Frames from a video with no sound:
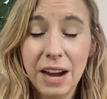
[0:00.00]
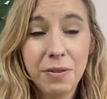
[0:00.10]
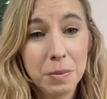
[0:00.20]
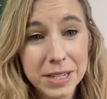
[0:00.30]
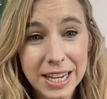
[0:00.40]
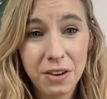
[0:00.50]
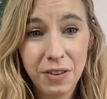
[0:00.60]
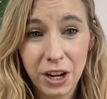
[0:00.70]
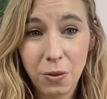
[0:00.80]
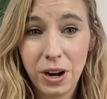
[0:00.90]
Yeah, from the sound
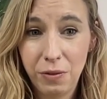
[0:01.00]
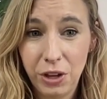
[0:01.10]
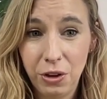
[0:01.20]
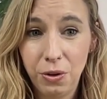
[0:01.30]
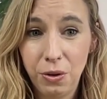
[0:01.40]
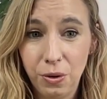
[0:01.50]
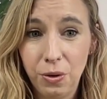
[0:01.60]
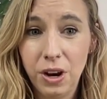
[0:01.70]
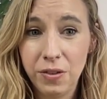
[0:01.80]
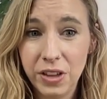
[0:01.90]
of it, quite a
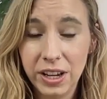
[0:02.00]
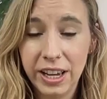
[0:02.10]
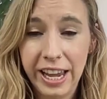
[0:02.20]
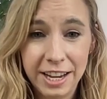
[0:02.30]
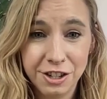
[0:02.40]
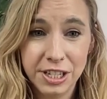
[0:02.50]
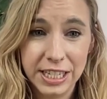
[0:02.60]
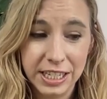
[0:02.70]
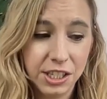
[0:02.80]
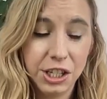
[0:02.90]
few of the
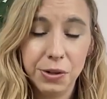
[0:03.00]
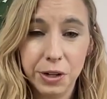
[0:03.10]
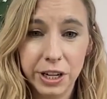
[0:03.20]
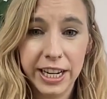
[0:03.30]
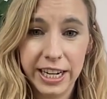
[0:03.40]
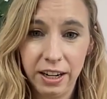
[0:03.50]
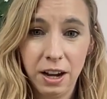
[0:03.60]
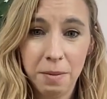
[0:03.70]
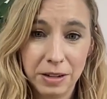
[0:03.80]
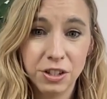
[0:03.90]
agencies too are
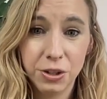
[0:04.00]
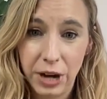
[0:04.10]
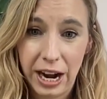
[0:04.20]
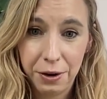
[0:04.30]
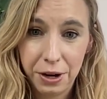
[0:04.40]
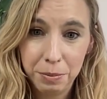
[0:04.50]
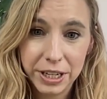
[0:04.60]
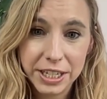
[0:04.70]
about to do a hiring